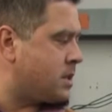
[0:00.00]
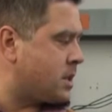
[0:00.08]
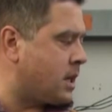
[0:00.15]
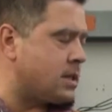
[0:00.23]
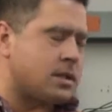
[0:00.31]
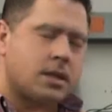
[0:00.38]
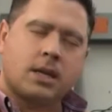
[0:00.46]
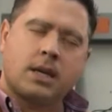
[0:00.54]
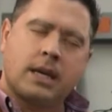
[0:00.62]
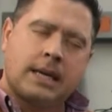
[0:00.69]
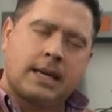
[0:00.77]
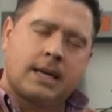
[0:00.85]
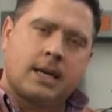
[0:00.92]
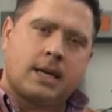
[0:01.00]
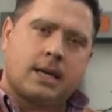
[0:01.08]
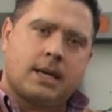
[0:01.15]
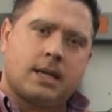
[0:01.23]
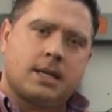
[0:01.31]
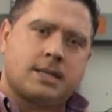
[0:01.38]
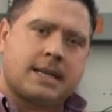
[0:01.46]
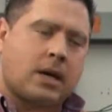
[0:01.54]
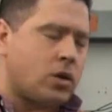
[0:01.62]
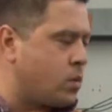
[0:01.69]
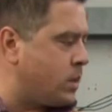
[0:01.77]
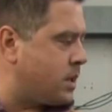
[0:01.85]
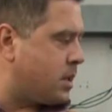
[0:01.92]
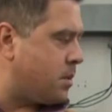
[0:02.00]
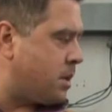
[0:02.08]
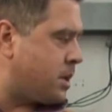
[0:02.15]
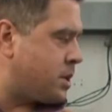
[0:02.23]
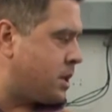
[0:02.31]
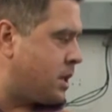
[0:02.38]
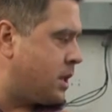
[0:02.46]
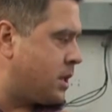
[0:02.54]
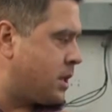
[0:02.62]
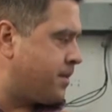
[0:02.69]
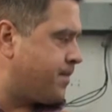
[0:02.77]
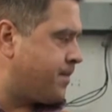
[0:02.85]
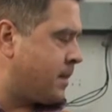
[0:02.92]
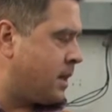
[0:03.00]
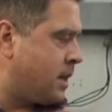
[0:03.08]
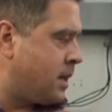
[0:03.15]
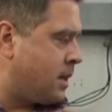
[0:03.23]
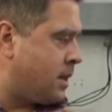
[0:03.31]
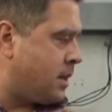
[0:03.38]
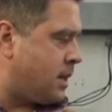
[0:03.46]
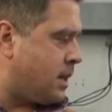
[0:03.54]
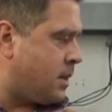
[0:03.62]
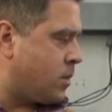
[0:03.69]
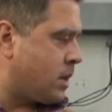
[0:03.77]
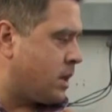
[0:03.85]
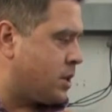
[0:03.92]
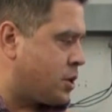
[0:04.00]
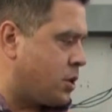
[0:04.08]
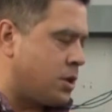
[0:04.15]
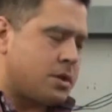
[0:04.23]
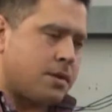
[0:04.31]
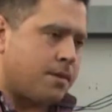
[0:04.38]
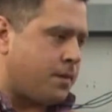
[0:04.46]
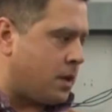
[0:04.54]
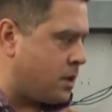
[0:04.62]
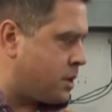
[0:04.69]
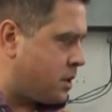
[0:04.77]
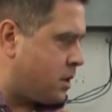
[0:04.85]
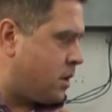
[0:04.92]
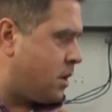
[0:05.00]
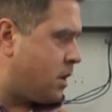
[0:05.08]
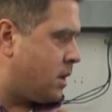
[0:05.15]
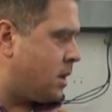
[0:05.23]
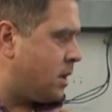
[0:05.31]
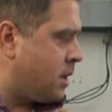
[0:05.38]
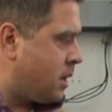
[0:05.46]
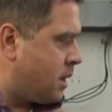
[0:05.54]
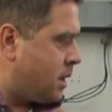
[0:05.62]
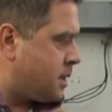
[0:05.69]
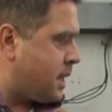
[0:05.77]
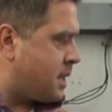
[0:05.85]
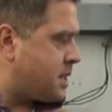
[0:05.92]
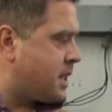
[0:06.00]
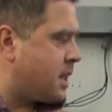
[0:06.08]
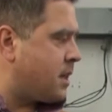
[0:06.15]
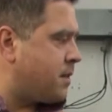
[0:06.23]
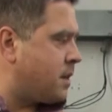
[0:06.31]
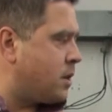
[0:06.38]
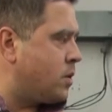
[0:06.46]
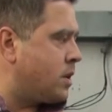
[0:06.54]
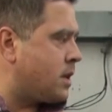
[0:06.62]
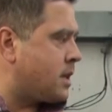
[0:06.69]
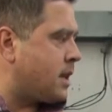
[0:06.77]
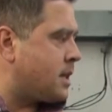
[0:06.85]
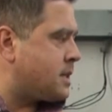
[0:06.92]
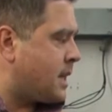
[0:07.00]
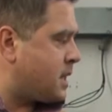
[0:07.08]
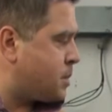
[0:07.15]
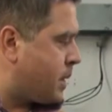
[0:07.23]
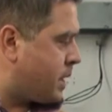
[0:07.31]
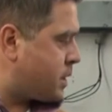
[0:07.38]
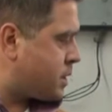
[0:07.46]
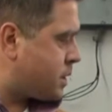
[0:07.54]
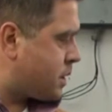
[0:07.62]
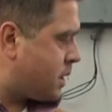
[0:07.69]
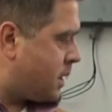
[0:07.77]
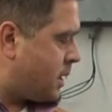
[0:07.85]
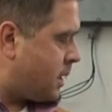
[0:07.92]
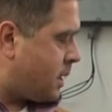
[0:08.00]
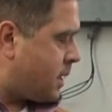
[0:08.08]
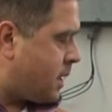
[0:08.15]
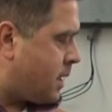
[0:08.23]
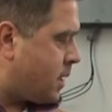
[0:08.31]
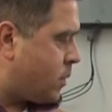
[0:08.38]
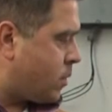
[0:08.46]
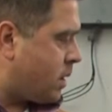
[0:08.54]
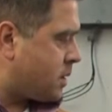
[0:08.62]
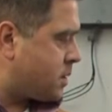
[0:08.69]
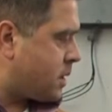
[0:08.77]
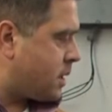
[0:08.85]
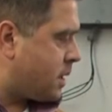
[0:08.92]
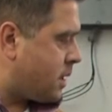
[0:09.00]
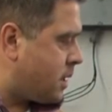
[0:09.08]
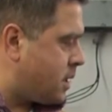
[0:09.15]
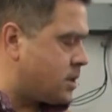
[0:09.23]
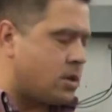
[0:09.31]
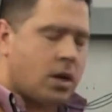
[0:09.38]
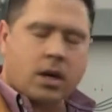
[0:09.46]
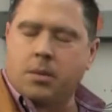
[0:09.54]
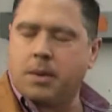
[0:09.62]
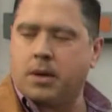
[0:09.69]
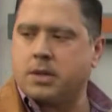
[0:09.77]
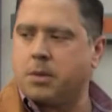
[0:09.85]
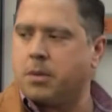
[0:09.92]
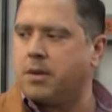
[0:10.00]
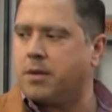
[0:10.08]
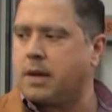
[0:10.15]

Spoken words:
discussing the Southwind combustion heater. We're going to show you some functional testing of the unit on a test bench. We're also going to talk about some of the